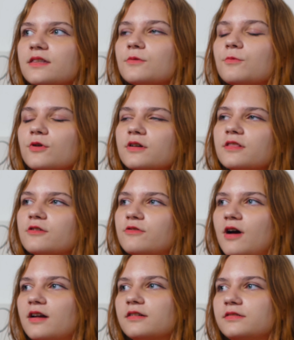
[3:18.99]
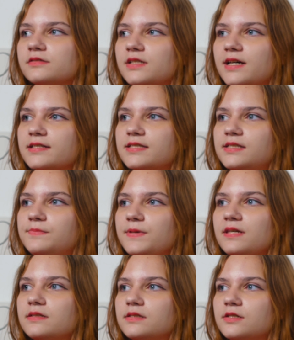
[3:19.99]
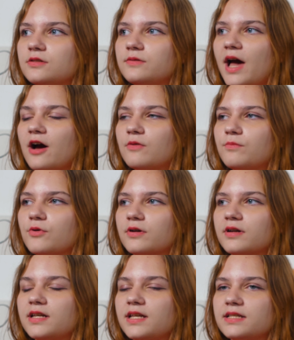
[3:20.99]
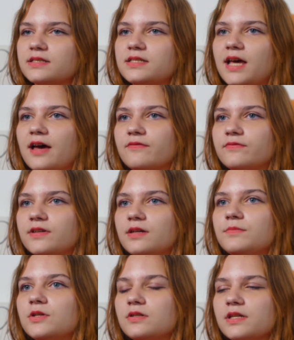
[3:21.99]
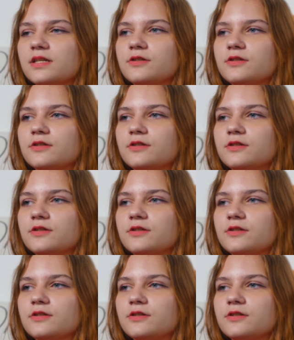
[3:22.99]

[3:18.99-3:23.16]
The work the Chronicle does speaks to how important it is to have community